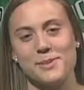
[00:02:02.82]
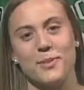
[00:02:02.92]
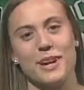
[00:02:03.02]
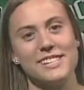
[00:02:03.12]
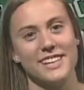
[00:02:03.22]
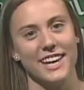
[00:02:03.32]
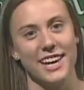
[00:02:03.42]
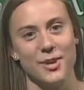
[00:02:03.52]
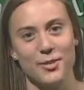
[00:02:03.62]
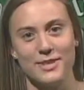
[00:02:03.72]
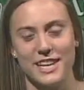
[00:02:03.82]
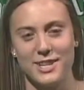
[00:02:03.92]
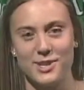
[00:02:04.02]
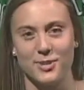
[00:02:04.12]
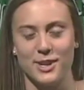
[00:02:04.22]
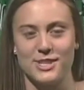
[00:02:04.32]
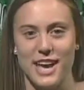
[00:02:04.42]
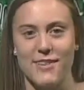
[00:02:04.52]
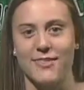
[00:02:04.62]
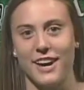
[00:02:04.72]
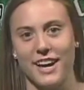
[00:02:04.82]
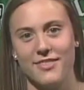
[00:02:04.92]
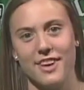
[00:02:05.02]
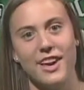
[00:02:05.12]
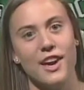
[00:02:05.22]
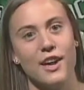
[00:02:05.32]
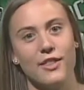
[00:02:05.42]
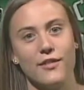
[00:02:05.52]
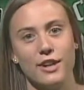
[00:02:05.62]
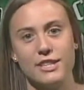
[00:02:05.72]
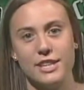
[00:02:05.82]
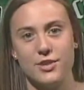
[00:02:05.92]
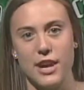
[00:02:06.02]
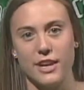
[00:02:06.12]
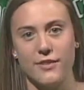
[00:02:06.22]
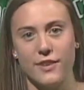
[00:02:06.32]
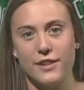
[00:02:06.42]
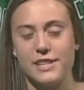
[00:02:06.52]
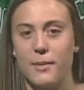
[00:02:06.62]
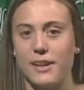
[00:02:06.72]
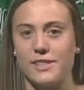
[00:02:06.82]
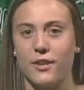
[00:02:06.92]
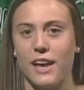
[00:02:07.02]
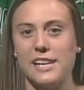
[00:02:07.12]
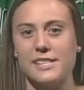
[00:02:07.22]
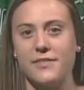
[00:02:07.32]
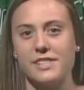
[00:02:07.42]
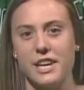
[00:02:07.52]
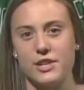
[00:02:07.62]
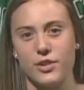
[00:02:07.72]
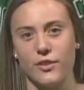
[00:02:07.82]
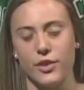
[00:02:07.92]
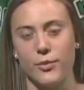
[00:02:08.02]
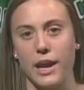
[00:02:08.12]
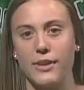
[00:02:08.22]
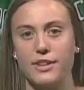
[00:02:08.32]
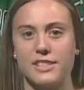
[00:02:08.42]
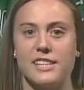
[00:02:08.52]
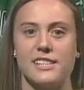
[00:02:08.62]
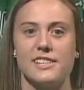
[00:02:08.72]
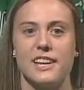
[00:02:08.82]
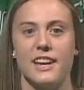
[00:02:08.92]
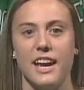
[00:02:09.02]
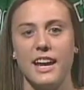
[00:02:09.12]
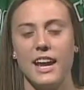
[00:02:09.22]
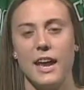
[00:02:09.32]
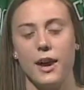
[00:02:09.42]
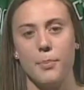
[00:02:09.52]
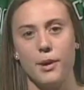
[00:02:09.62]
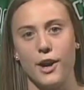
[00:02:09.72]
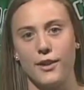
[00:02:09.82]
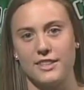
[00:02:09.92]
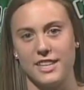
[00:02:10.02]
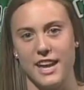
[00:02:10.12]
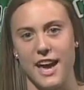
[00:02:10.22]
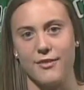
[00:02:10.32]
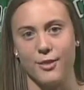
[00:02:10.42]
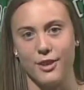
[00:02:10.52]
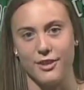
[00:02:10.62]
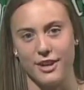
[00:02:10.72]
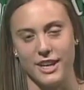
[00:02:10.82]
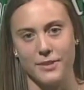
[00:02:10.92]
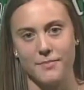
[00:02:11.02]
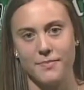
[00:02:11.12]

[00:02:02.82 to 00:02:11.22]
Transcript: is away tonight at Olentangy Orange at 5. The varsity track and field team has their last invitational of the regular season tonight at Upper Arlington at 4.30.